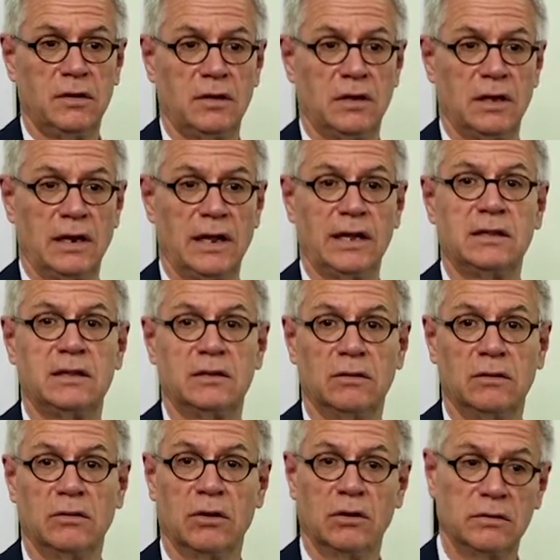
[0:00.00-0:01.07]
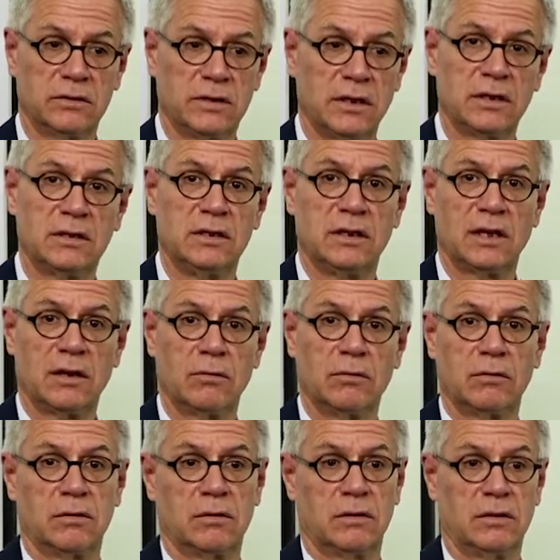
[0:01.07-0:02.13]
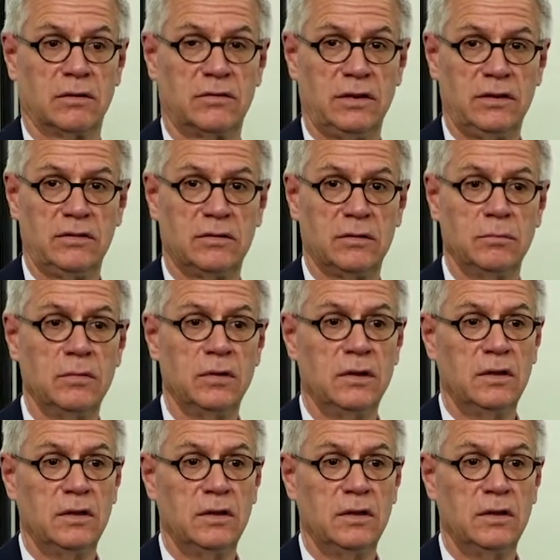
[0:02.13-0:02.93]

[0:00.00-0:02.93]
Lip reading: electrical contact in our system.